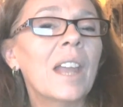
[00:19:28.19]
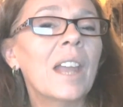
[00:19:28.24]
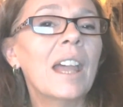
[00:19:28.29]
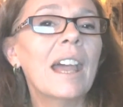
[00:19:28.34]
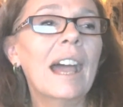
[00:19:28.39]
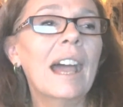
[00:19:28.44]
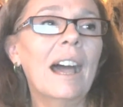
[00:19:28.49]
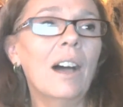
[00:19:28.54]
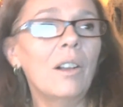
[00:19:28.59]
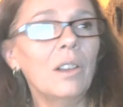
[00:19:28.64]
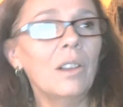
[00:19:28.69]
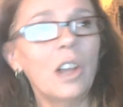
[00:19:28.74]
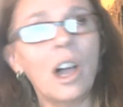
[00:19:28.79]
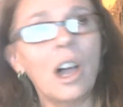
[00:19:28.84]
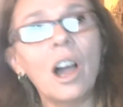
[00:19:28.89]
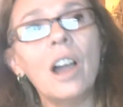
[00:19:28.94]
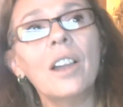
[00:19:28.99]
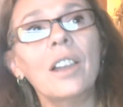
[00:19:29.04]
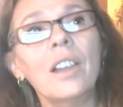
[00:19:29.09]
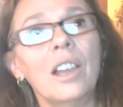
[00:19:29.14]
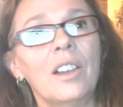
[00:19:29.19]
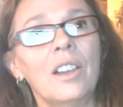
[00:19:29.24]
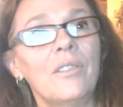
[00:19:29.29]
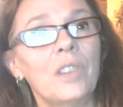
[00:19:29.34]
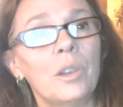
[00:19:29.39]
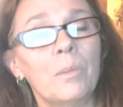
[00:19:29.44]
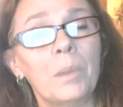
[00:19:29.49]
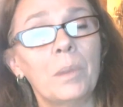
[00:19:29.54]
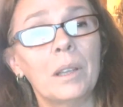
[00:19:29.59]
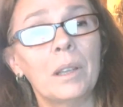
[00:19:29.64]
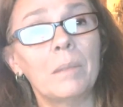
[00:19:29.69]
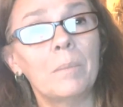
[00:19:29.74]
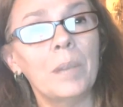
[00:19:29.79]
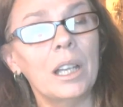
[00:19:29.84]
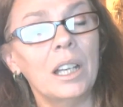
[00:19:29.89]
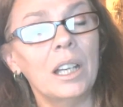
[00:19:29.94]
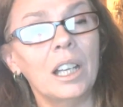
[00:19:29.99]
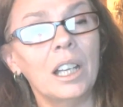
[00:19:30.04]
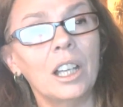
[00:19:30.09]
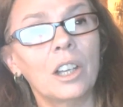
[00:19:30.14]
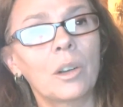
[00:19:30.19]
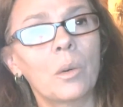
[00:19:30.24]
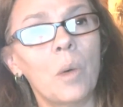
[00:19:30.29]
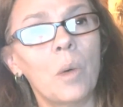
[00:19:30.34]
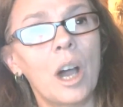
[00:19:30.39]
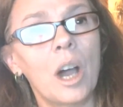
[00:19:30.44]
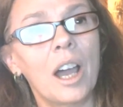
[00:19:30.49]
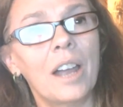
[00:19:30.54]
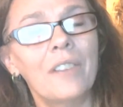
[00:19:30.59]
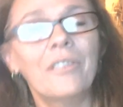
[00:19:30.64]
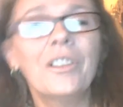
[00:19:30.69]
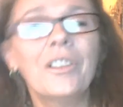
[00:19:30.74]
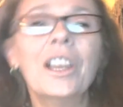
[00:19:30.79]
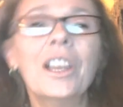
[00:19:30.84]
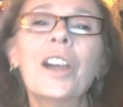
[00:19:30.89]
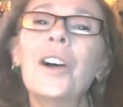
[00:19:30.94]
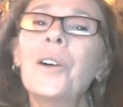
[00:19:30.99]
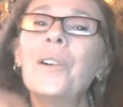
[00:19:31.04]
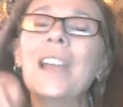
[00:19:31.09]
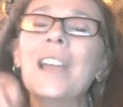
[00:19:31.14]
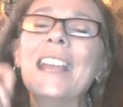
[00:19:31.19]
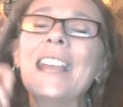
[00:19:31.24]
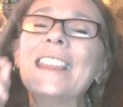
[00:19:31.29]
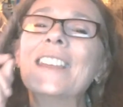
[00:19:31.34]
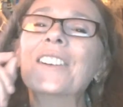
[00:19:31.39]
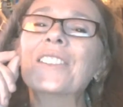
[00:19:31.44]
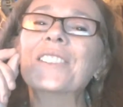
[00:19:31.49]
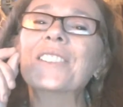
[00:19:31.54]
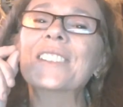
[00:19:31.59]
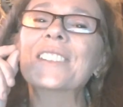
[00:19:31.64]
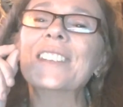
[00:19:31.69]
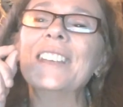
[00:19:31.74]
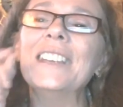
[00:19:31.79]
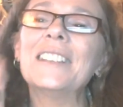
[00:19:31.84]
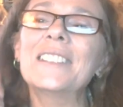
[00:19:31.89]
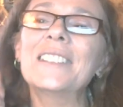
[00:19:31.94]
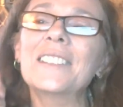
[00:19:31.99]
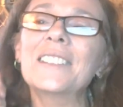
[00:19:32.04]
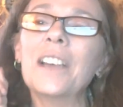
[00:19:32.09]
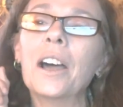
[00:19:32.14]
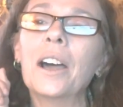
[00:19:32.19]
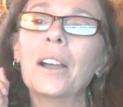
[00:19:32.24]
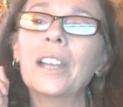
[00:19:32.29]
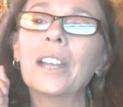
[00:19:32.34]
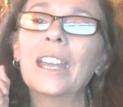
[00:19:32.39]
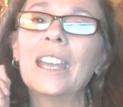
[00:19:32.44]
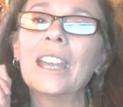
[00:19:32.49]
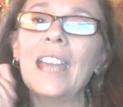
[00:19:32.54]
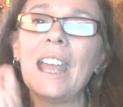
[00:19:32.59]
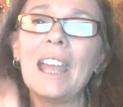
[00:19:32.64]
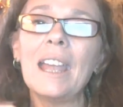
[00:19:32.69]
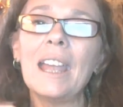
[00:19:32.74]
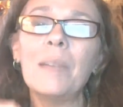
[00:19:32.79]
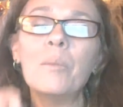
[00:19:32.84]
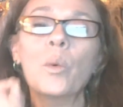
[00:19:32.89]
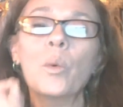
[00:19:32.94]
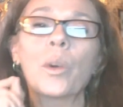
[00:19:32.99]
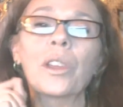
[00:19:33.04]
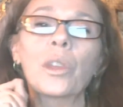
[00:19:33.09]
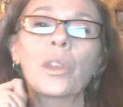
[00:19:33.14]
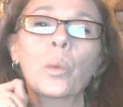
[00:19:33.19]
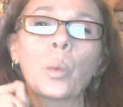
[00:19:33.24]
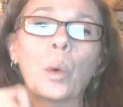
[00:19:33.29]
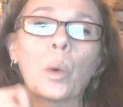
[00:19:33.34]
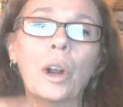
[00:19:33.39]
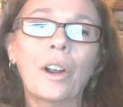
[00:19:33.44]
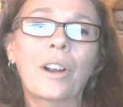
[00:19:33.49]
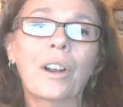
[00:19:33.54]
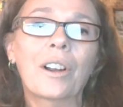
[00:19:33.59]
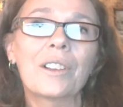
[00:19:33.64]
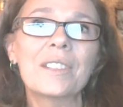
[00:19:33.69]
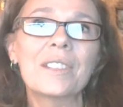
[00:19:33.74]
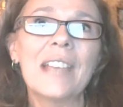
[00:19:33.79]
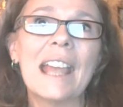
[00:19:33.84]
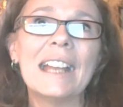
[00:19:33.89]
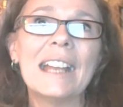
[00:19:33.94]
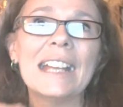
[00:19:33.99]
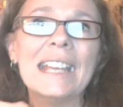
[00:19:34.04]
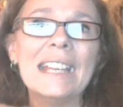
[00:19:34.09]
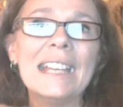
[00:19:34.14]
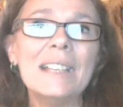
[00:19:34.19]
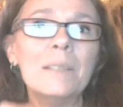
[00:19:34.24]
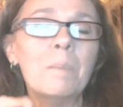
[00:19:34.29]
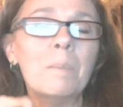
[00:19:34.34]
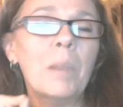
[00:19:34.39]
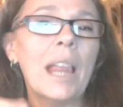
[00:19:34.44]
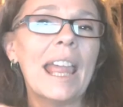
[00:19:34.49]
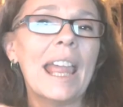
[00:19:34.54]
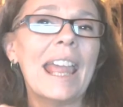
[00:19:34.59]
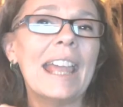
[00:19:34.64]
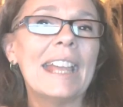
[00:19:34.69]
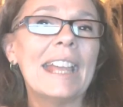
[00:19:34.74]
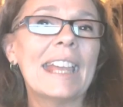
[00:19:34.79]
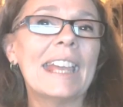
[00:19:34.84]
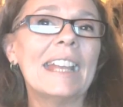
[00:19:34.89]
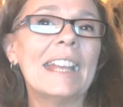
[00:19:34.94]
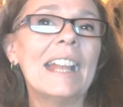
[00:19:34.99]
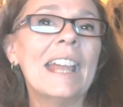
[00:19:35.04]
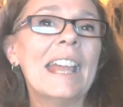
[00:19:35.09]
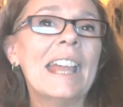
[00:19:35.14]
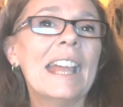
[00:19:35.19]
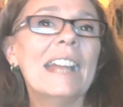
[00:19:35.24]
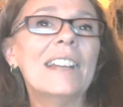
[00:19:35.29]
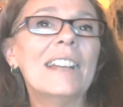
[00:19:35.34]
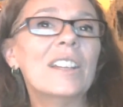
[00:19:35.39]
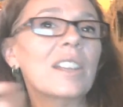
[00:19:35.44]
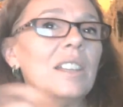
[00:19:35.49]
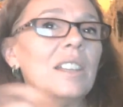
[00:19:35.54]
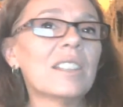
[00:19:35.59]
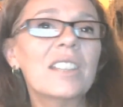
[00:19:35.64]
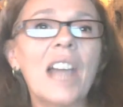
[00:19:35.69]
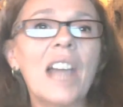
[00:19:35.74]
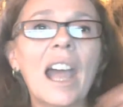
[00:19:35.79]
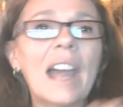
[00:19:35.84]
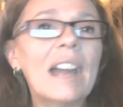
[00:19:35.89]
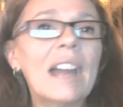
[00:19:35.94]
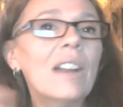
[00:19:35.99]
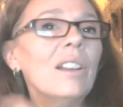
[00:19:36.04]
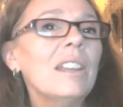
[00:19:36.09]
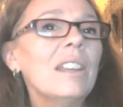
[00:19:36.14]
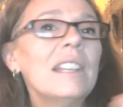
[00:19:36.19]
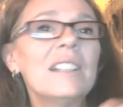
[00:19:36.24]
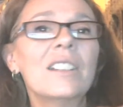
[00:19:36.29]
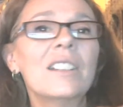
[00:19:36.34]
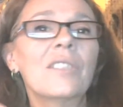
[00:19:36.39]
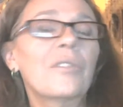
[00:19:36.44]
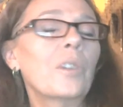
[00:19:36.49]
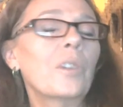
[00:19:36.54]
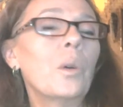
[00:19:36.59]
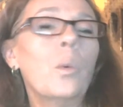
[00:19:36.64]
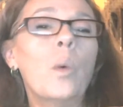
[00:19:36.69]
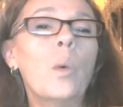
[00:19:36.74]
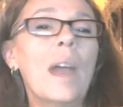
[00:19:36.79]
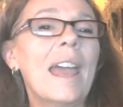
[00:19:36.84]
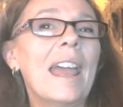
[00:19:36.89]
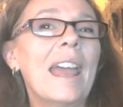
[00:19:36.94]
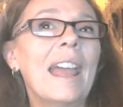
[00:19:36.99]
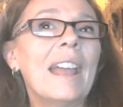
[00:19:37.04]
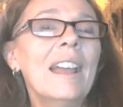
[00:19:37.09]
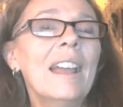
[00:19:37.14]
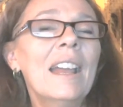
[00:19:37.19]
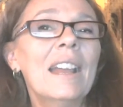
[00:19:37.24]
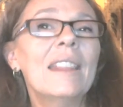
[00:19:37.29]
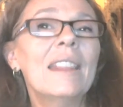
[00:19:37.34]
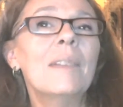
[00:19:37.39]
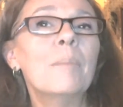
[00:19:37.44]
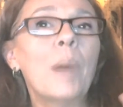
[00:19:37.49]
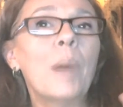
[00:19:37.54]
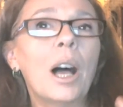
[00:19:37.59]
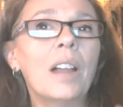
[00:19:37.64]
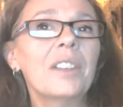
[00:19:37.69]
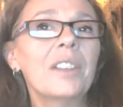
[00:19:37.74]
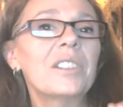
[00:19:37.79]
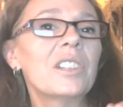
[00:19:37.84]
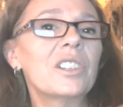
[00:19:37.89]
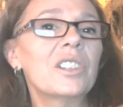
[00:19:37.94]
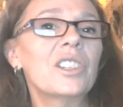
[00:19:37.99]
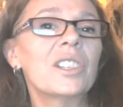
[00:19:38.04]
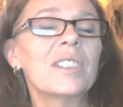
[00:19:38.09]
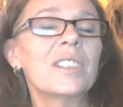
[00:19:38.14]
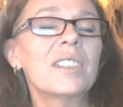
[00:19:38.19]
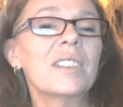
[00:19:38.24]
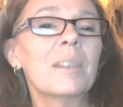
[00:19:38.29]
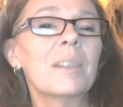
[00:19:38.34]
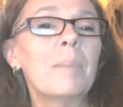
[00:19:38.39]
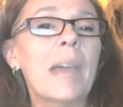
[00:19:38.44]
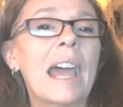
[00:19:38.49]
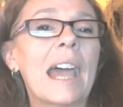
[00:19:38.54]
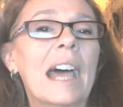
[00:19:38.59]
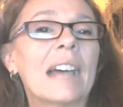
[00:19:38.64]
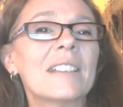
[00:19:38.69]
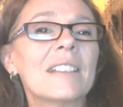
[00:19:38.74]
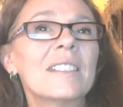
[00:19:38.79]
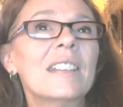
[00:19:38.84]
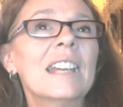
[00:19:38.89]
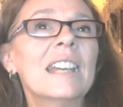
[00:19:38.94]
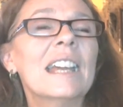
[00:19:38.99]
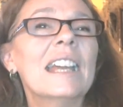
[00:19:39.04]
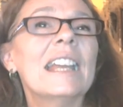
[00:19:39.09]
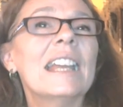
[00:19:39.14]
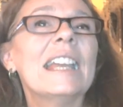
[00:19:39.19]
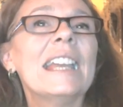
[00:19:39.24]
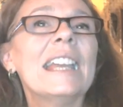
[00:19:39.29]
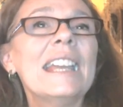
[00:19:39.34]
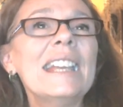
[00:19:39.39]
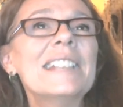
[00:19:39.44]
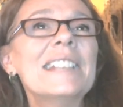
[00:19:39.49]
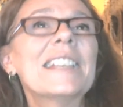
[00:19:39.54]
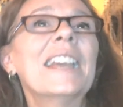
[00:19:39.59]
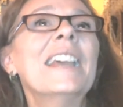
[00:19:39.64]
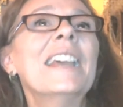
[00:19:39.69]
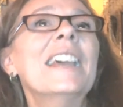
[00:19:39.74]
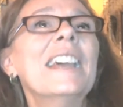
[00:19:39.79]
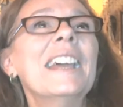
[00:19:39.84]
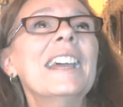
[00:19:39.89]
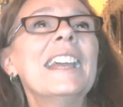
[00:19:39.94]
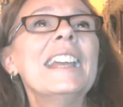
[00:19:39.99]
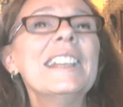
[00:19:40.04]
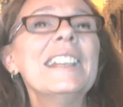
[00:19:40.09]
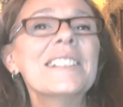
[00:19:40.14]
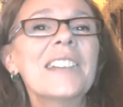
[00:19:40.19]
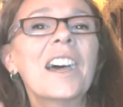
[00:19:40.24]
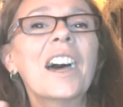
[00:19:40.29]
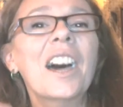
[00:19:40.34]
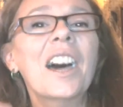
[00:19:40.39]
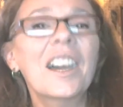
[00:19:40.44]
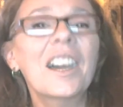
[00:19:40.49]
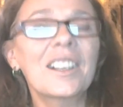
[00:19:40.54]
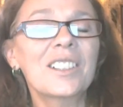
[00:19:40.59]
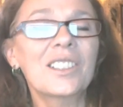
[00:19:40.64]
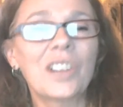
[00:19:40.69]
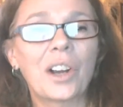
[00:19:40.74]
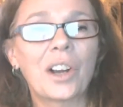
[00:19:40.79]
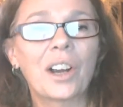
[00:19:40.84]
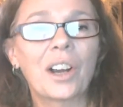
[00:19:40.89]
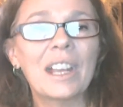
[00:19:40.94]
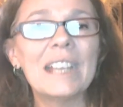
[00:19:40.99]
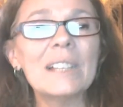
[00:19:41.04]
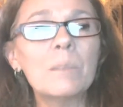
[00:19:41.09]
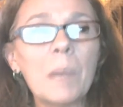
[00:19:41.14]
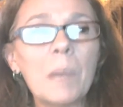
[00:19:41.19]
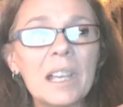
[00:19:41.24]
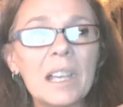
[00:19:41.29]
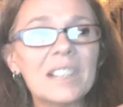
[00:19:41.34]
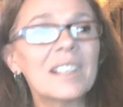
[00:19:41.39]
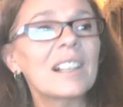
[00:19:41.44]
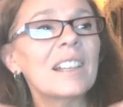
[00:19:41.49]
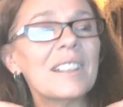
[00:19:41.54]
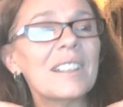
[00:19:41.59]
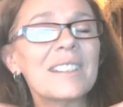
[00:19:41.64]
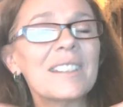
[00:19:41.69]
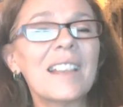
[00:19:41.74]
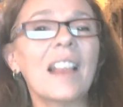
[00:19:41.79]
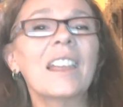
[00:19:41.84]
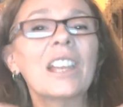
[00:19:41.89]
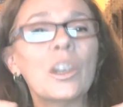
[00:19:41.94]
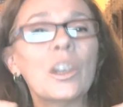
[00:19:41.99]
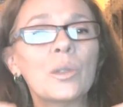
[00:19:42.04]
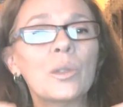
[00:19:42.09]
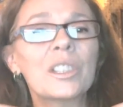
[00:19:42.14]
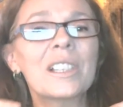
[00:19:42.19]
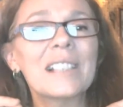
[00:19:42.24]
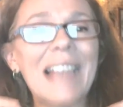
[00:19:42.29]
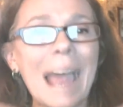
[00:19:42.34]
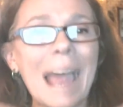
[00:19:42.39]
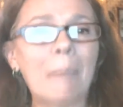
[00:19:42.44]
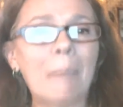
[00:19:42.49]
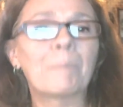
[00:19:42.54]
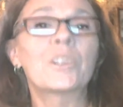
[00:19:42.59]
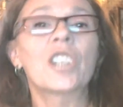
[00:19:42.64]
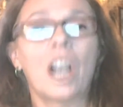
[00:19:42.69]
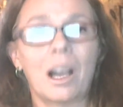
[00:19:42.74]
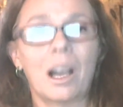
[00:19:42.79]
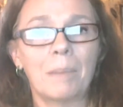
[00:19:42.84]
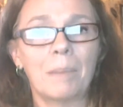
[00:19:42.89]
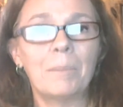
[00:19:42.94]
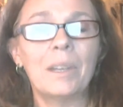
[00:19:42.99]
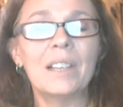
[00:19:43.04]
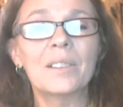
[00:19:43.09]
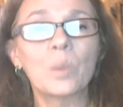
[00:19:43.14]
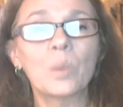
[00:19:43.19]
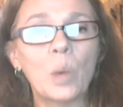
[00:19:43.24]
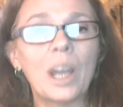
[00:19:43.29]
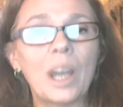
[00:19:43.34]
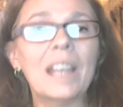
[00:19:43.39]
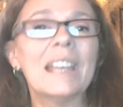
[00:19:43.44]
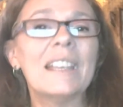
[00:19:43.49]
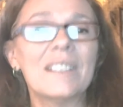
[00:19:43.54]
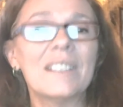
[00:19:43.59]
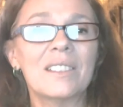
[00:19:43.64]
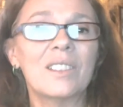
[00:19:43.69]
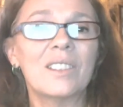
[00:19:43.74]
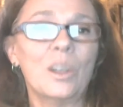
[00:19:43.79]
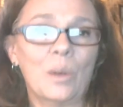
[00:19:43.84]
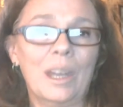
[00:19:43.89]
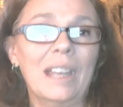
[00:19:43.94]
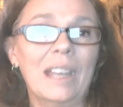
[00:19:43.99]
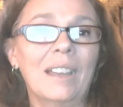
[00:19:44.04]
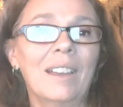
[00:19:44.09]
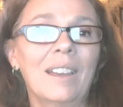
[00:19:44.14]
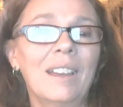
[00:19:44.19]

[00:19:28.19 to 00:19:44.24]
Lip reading: How long have you been beating your wife? It's a game with words, and he's playing it in an entirely different way than politicians in the past. He's a huckster. He's basically selling you slap chop is what he's doing.